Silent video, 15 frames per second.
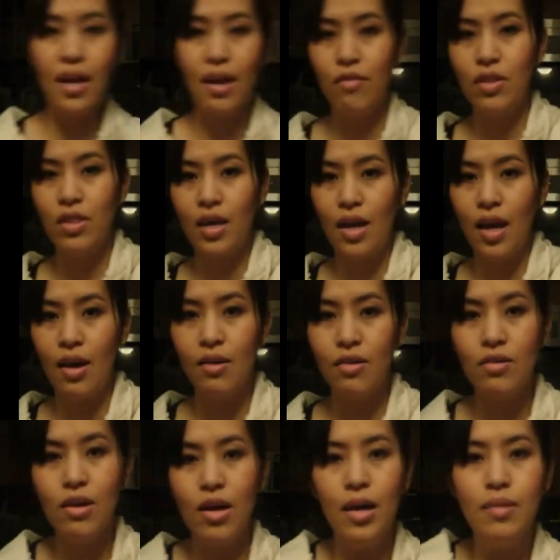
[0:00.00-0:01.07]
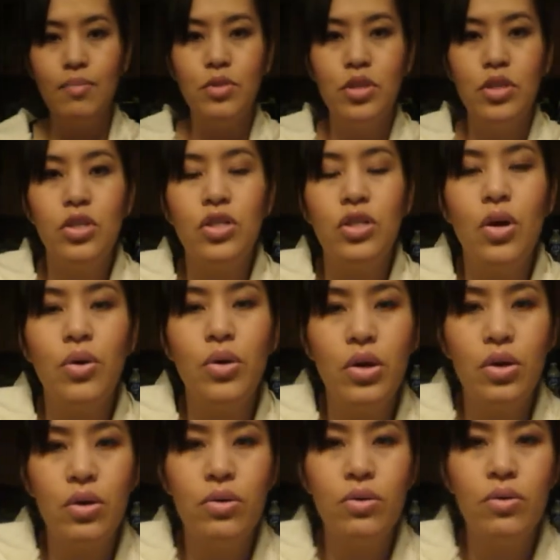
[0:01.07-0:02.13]
everything out um, to show
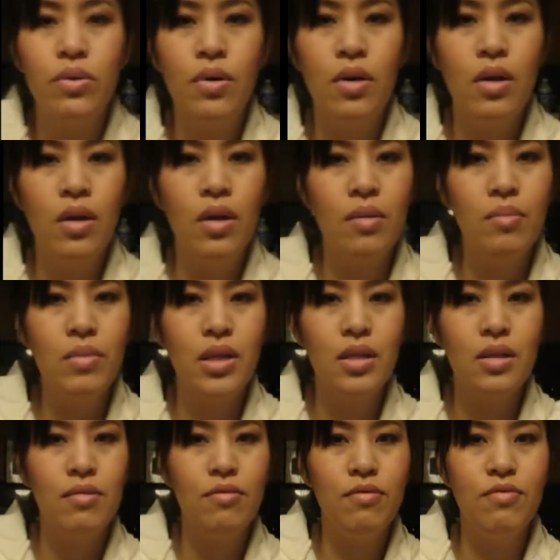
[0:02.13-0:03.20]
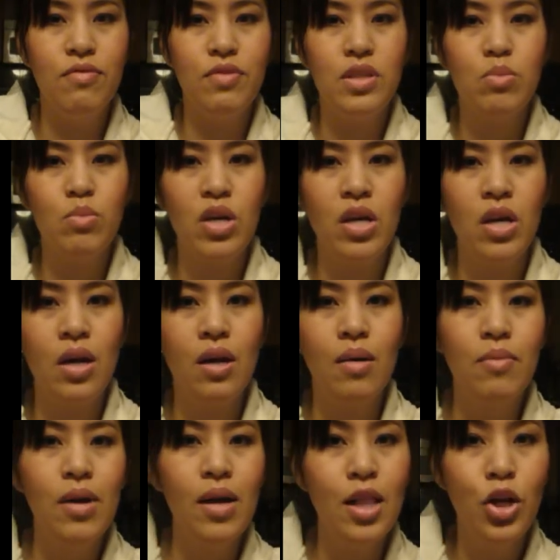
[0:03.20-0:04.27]
you. fix my
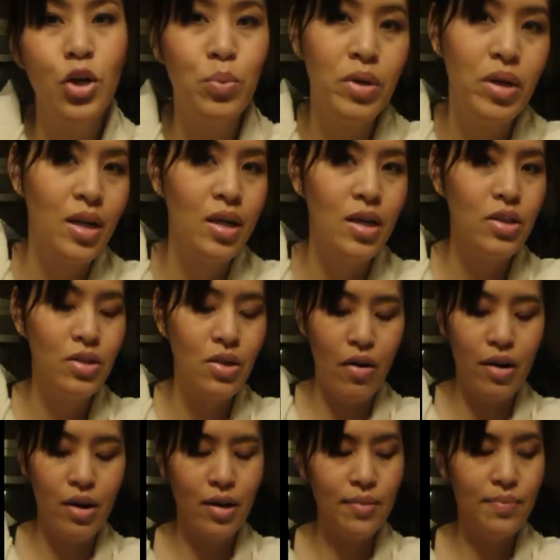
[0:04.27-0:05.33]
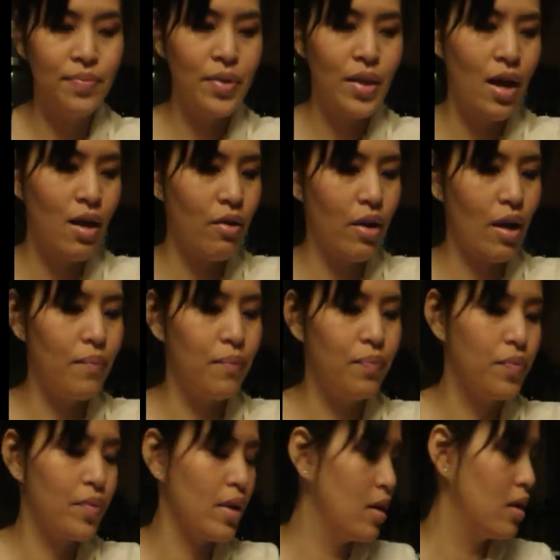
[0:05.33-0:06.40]
camera a little bit here, sorry. Okay,
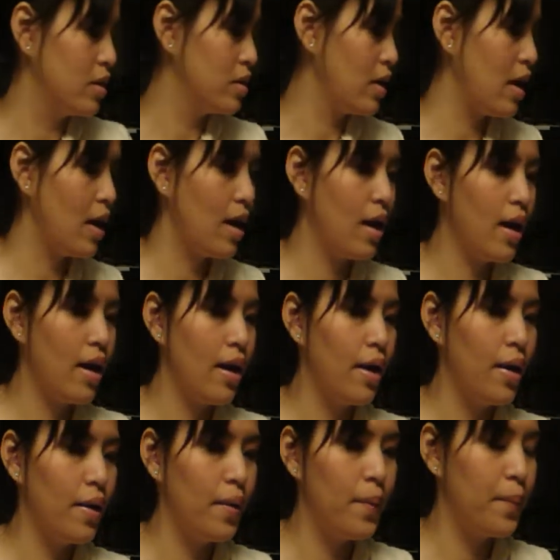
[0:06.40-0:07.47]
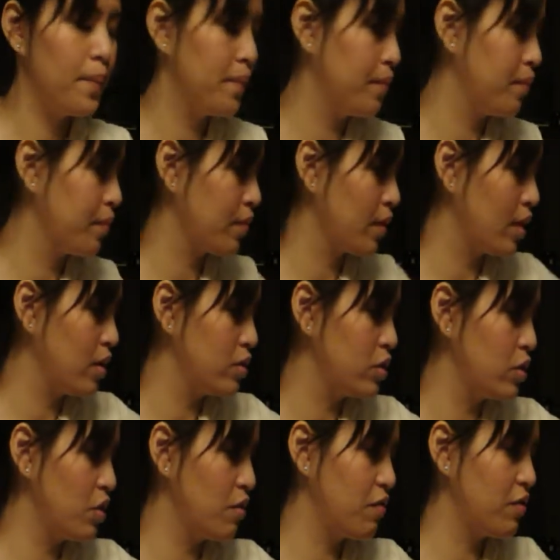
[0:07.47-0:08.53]
um,
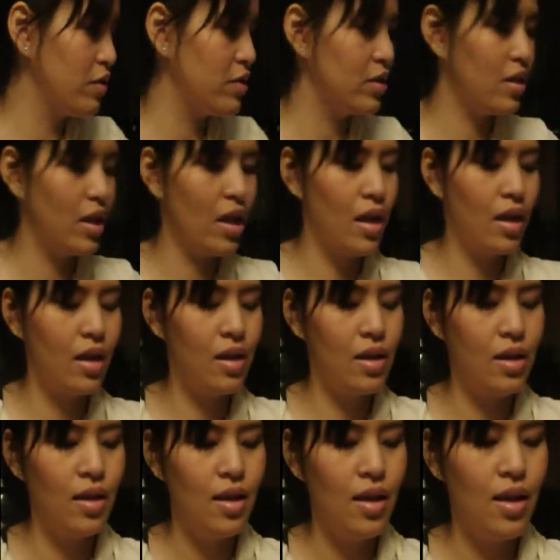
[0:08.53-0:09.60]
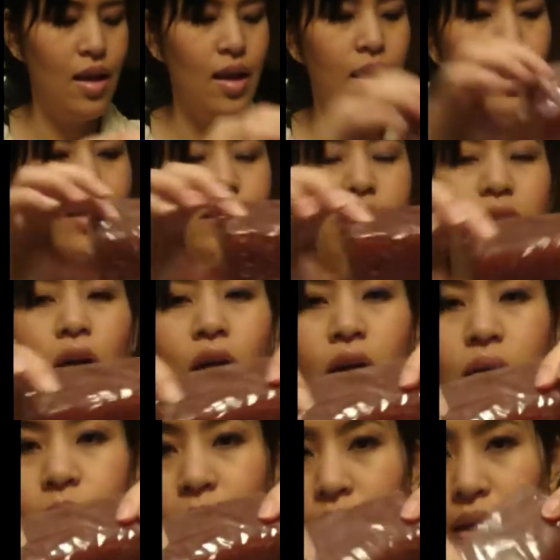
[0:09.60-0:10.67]
so the first thing is
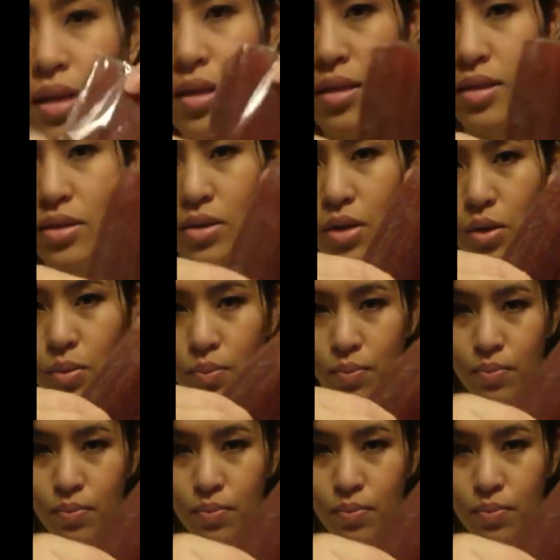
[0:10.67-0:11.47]
Karma soap.